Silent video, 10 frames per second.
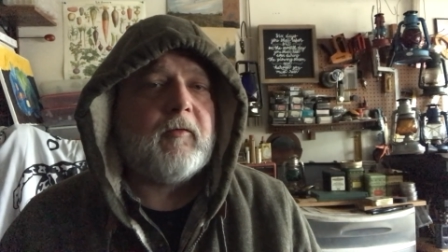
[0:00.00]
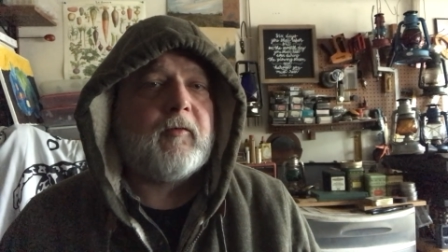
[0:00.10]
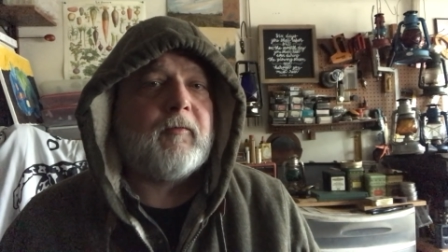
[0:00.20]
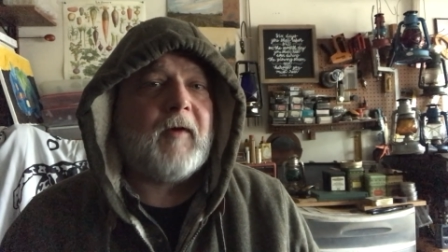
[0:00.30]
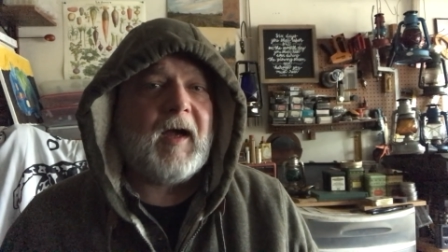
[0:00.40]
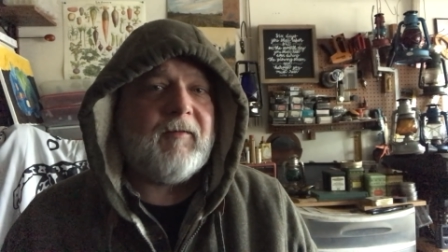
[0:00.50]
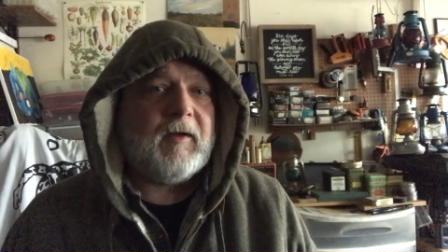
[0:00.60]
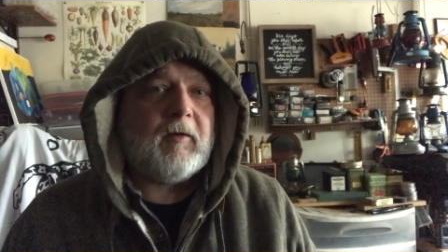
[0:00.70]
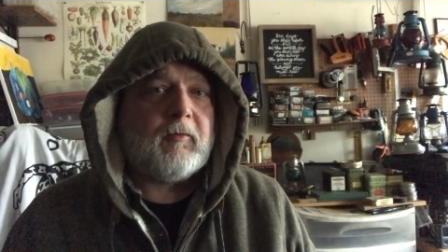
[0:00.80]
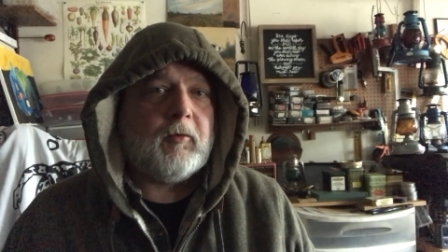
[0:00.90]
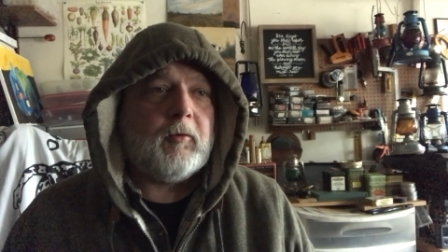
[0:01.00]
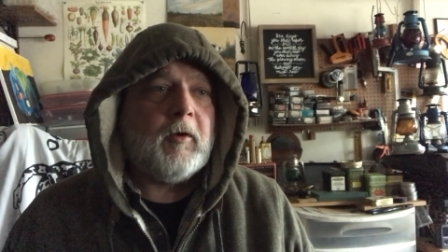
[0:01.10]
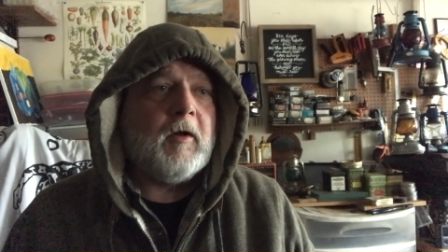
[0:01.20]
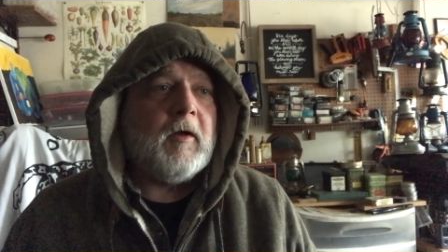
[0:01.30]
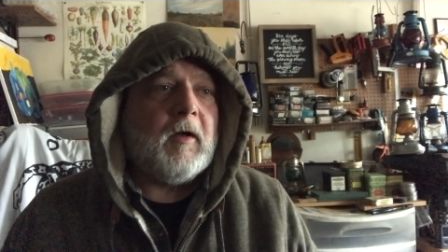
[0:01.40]
to surviving through
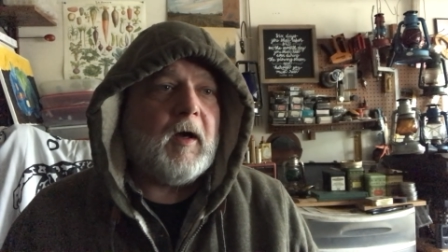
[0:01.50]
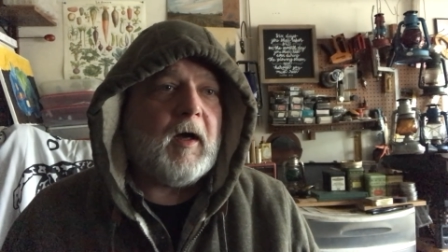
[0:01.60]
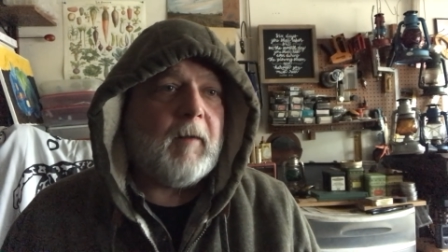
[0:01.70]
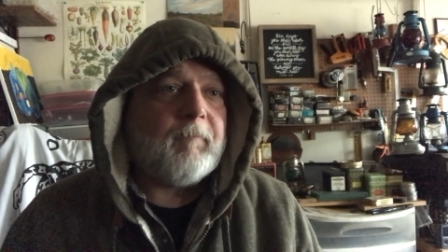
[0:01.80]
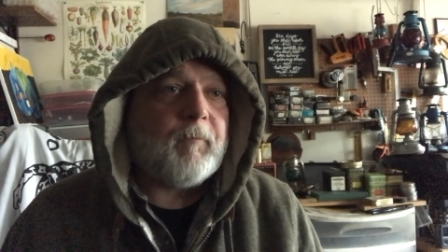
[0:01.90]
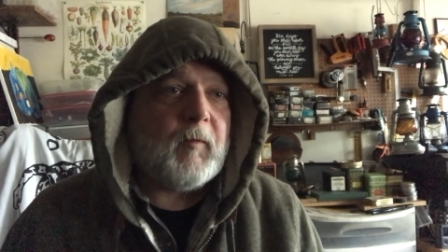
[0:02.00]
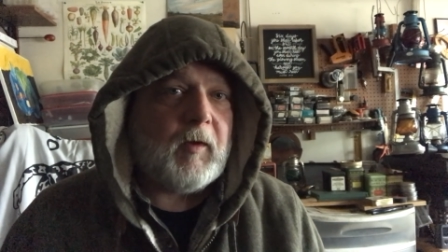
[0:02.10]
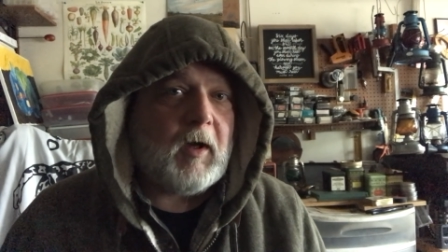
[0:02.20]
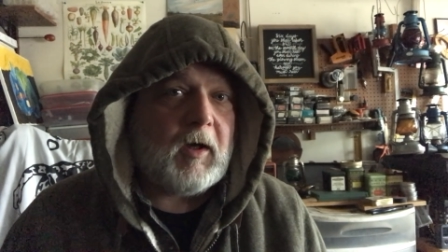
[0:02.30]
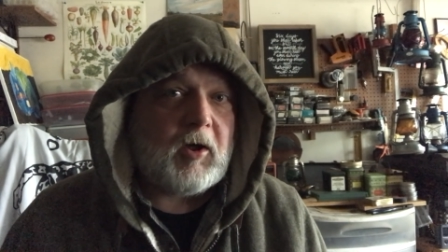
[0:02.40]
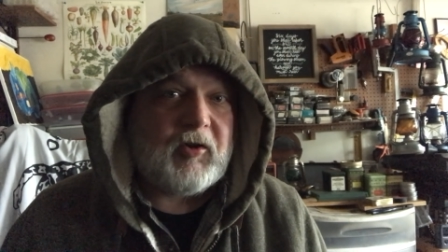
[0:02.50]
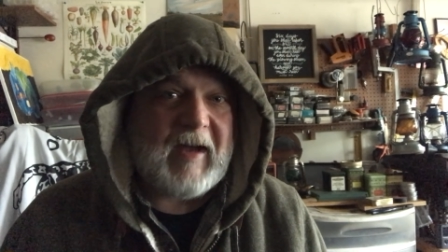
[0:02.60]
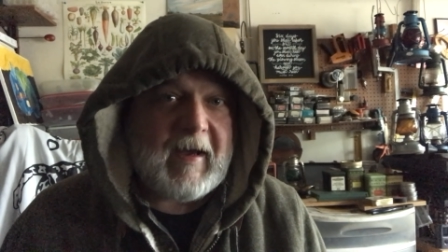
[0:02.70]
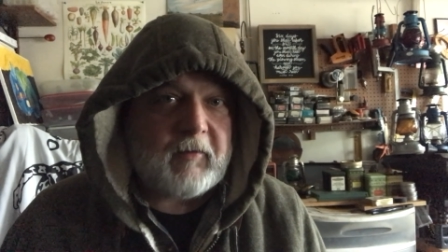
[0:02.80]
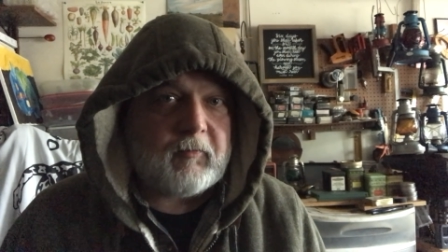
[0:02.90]
um, a
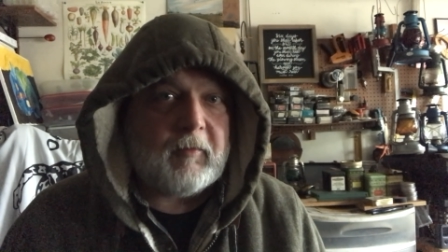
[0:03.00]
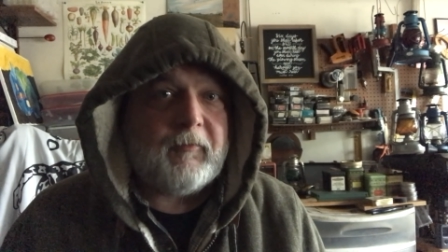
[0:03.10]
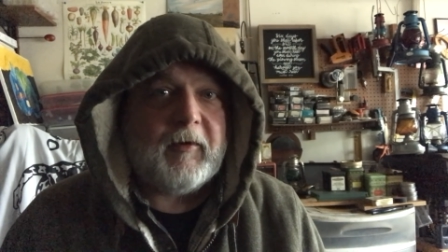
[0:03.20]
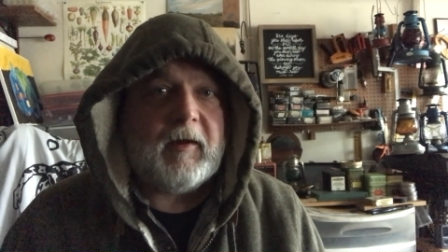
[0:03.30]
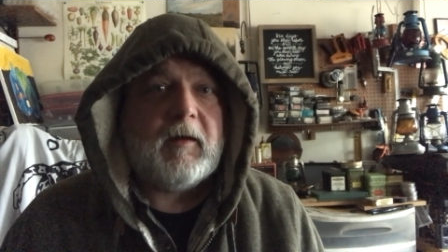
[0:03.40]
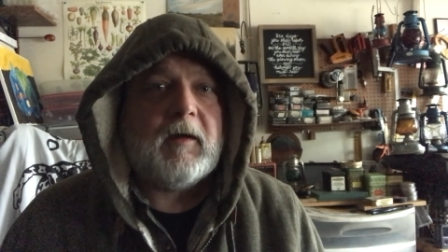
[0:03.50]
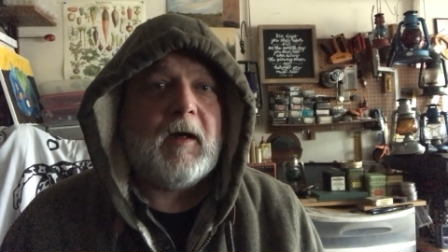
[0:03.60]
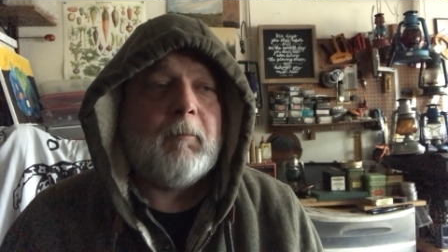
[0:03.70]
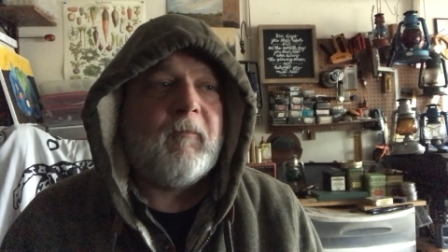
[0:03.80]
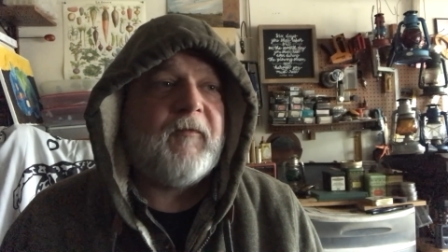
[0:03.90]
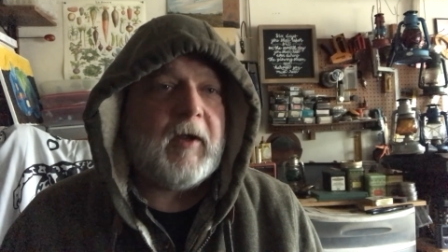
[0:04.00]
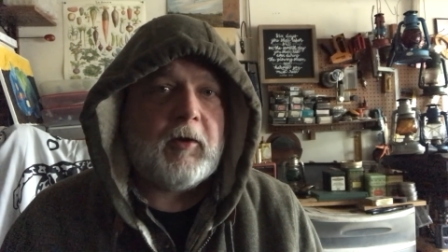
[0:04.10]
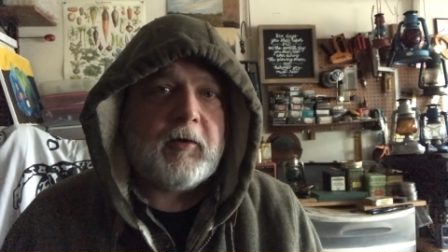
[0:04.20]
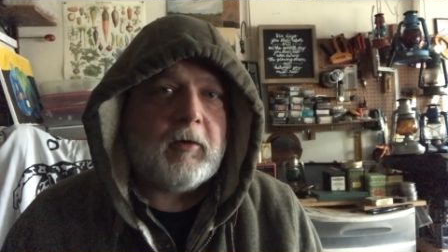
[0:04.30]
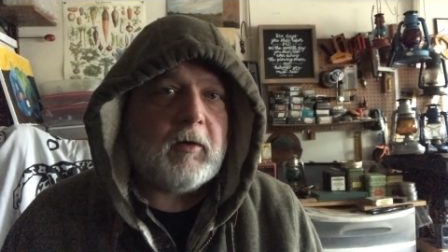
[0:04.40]
catastrophe, a
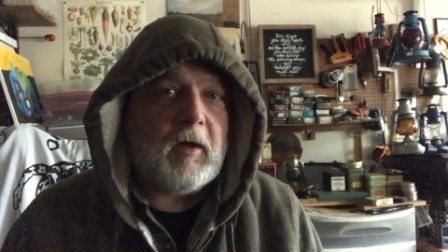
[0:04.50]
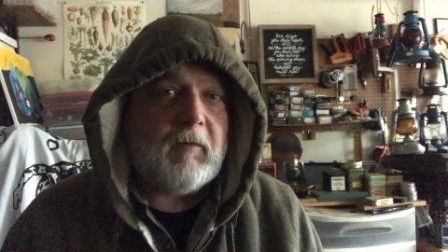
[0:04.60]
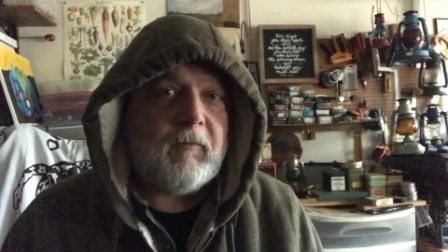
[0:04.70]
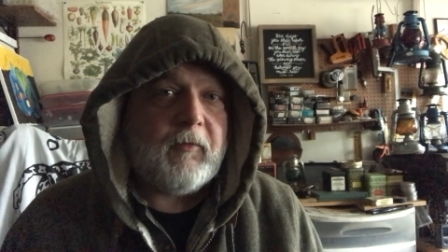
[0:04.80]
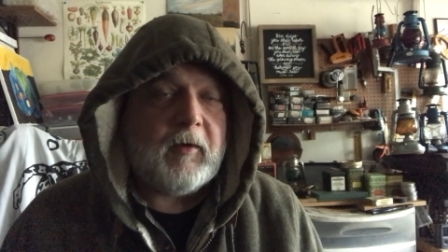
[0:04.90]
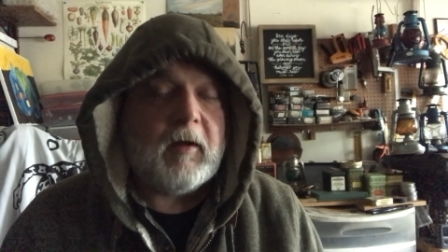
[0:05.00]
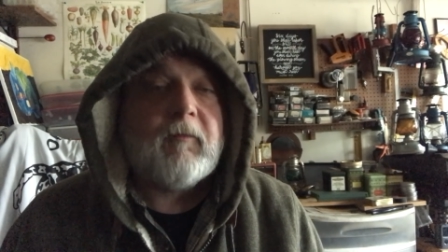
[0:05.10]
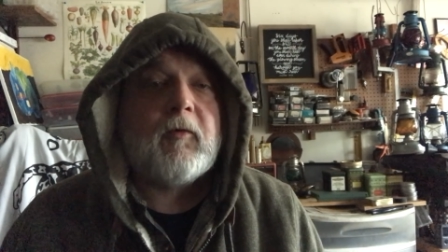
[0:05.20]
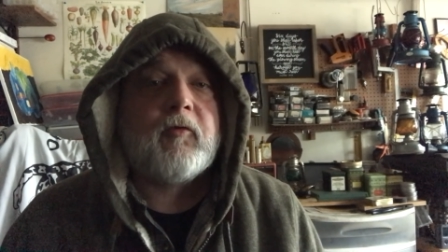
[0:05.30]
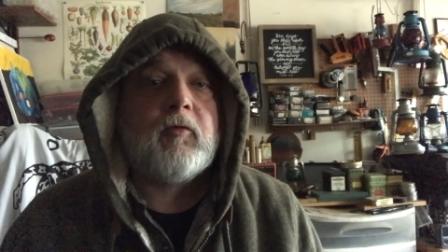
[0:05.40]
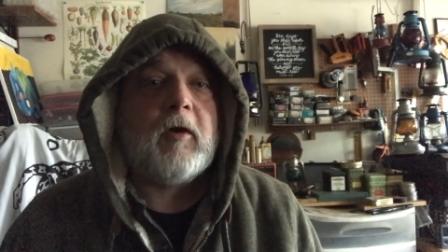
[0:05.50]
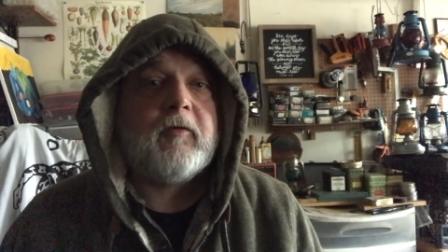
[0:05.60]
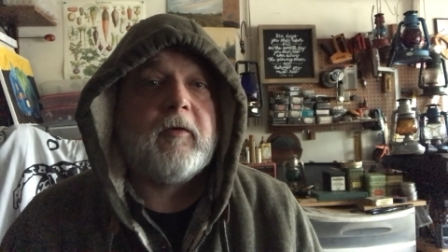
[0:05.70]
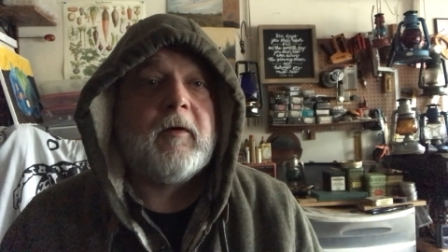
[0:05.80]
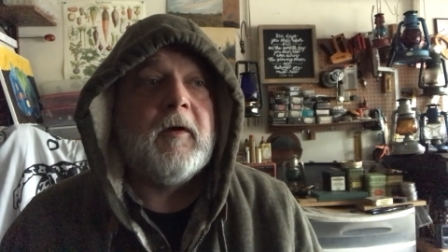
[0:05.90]
failure of the
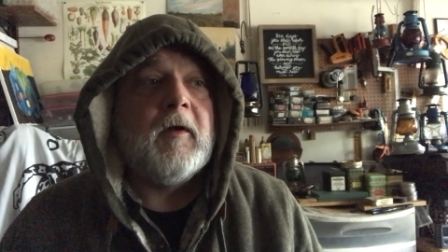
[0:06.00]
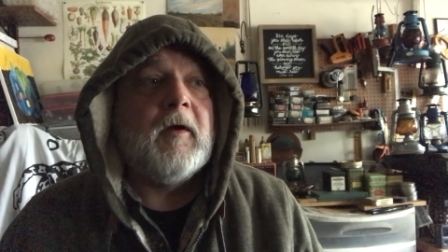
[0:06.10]
infrastructure.